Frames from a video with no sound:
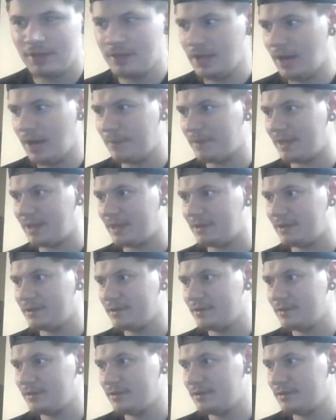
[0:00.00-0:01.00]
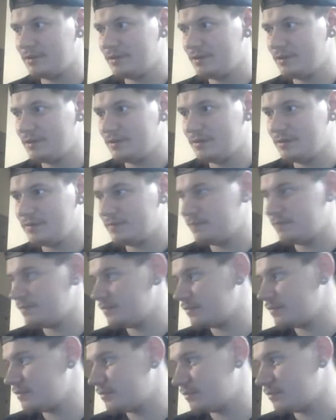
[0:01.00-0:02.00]
I mean,
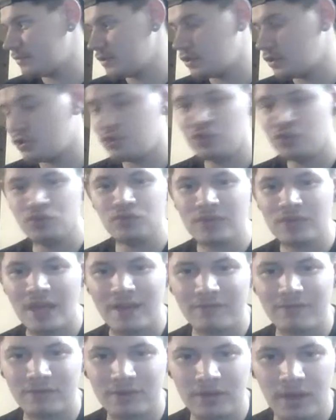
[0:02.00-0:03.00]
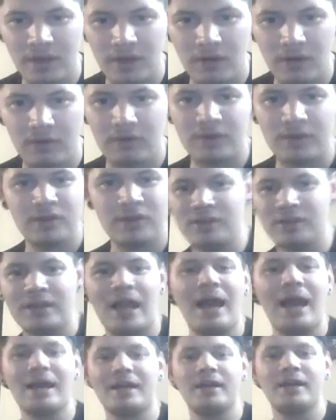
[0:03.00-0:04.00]
you never know, and you're
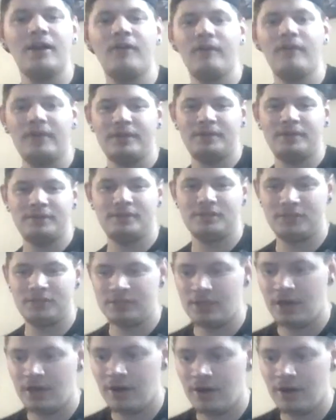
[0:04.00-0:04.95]
not going to know.